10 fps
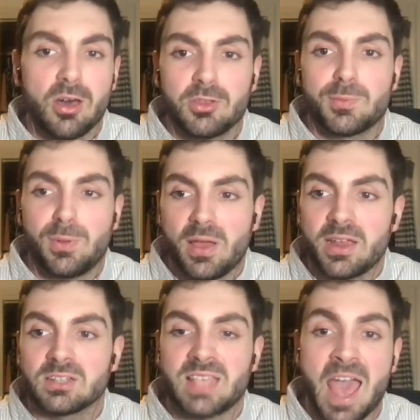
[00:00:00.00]
other
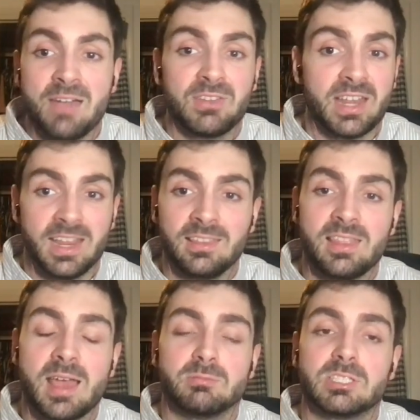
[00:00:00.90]
players have it in
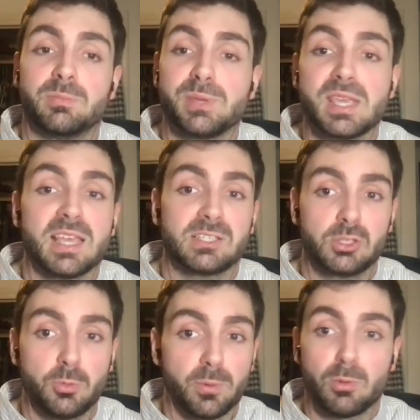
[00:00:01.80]
them to be a
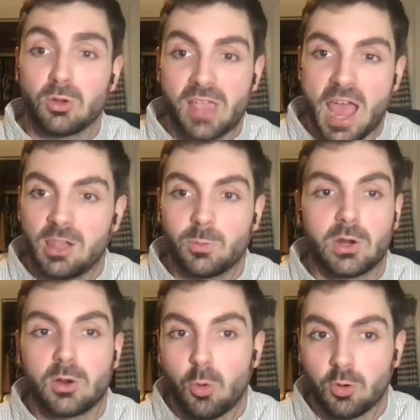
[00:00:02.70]
Super Bowl caliber
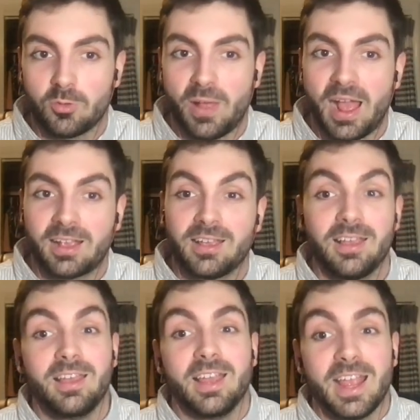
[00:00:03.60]
quarterback?
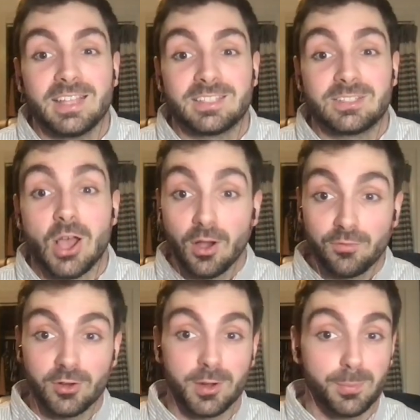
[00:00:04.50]
It's
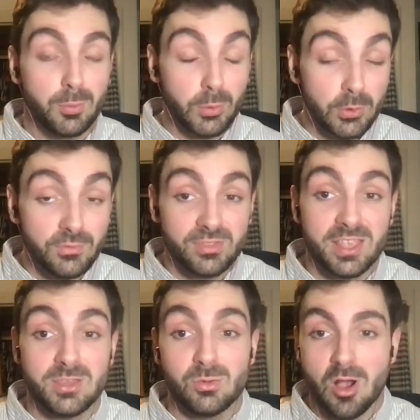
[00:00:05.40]
tougher to prove
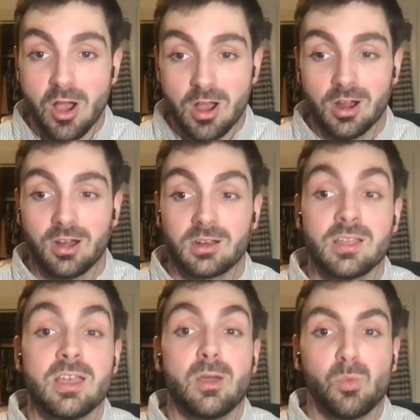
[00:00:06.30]
that you are
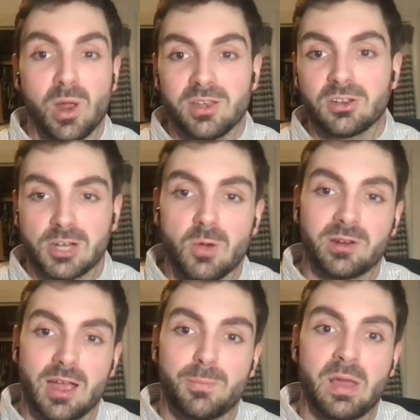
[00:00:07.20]
when you're
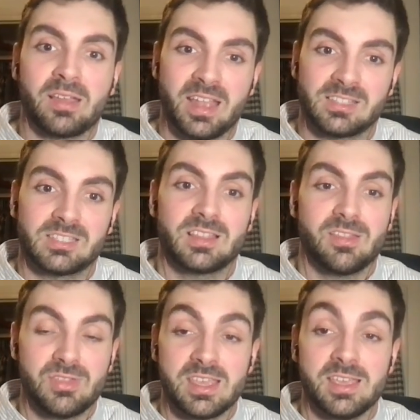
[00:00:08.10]
going up against
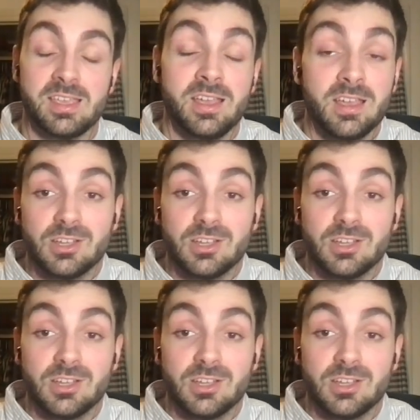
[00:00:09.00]
the